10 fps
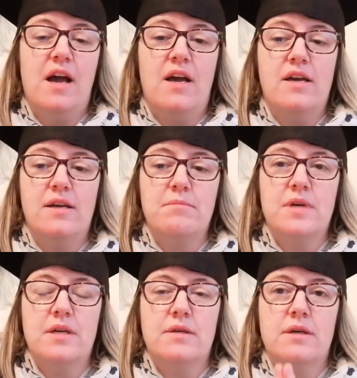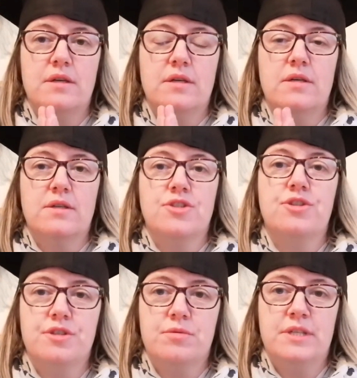Um,
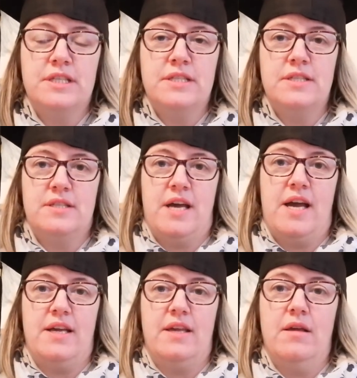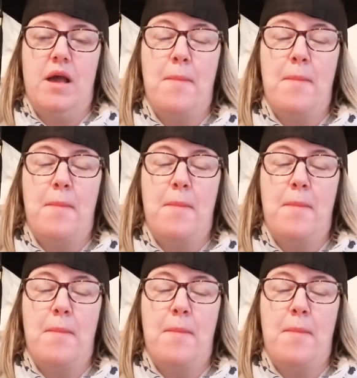just wanted to say